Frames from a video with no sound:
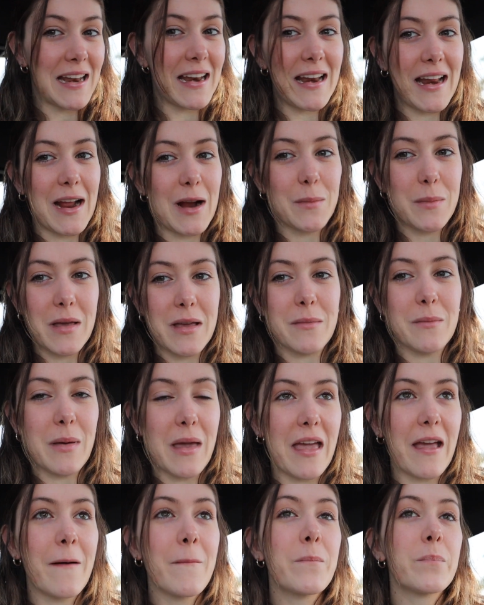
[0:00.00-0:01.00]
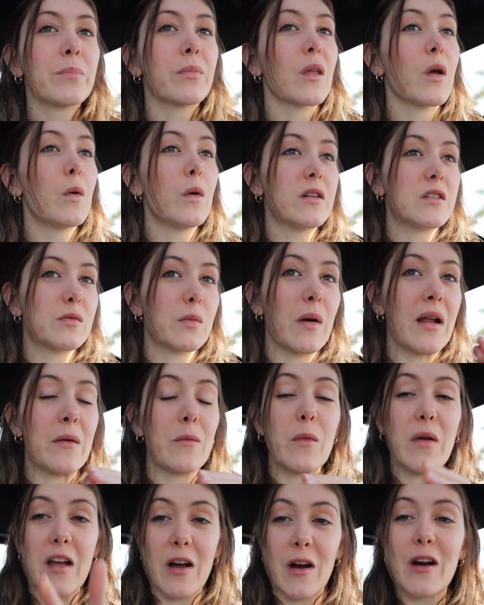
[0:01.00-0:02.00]
in an Airbnb. Which
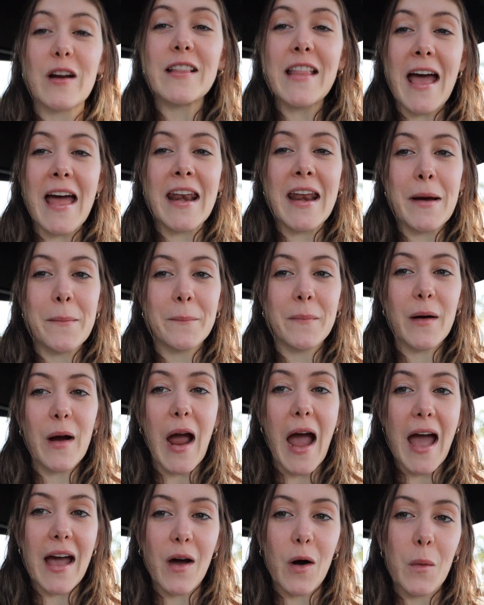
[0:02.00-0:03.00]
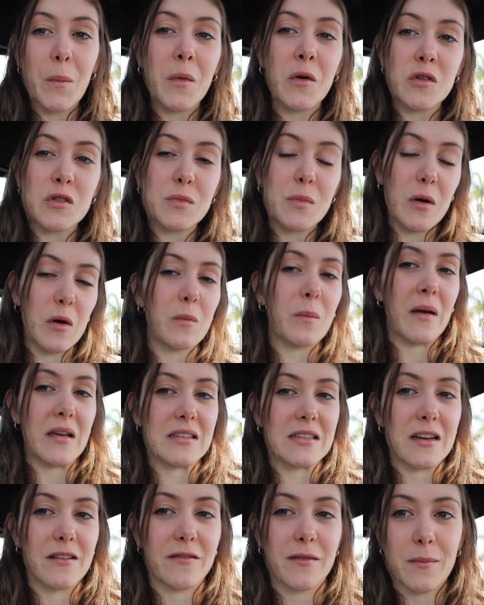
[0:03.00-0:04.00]
when we heard that number, I almost pooped
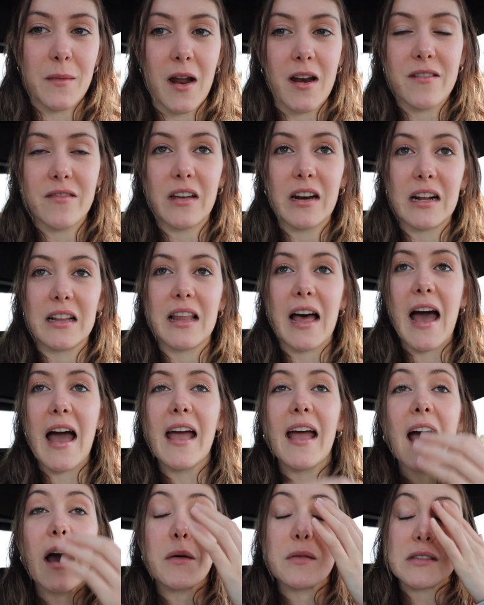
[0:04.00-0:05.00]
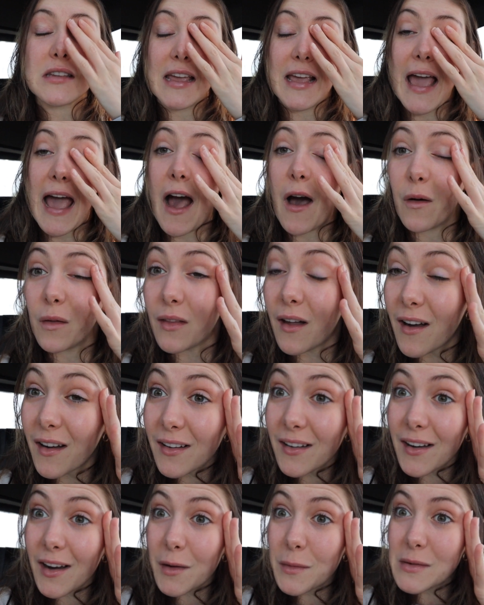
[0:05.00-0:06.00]
myself. I'm not even gonna lie. I was like, how
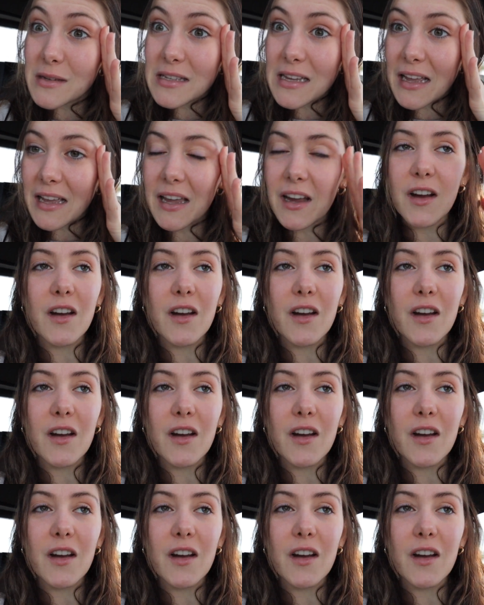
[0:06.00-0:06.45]
long are we staying